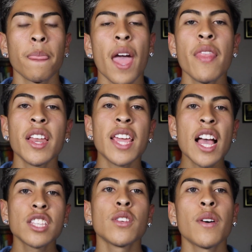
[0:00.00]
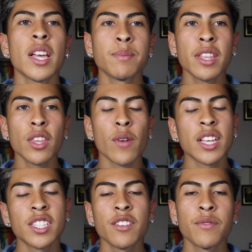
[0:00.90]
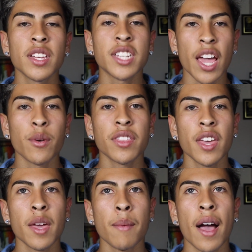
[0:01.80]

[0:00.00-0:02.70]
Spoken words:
And then yeah, so I spent the rest of the day with him.